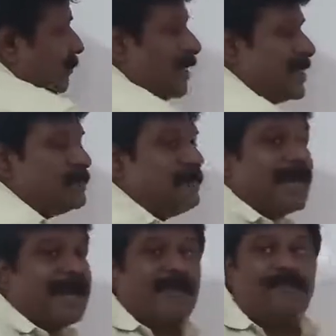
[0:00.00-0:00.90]
Please be
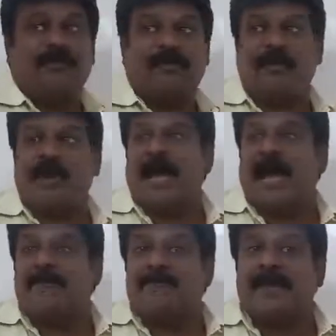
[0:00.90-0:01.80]
careful.
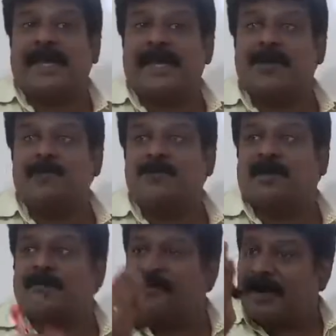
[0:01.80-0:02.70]
I am making use of
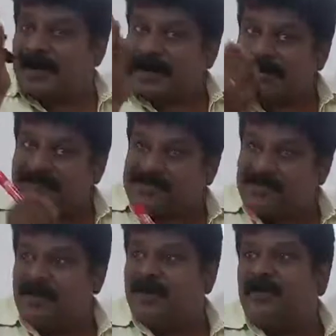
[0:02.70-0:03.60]
division,
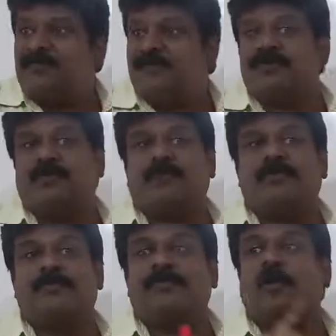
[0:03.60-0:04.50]
which will give
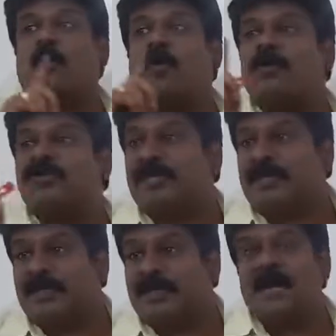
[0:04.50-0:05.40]
you the
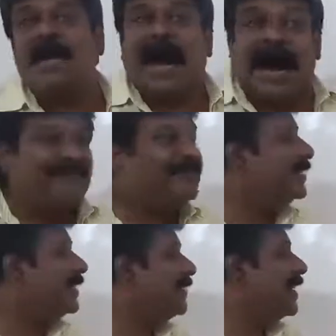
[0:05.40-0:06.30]
quotient after
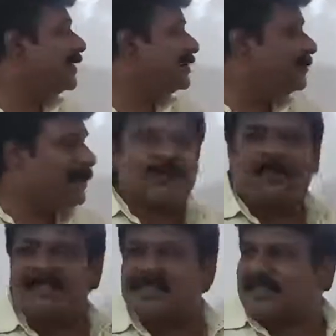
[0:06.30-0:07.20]
dividing the minutes by
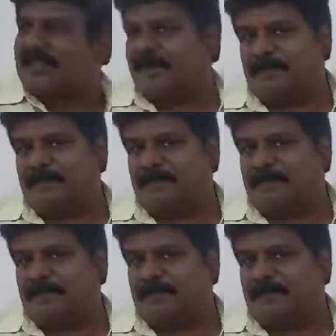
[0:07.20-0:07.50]
60.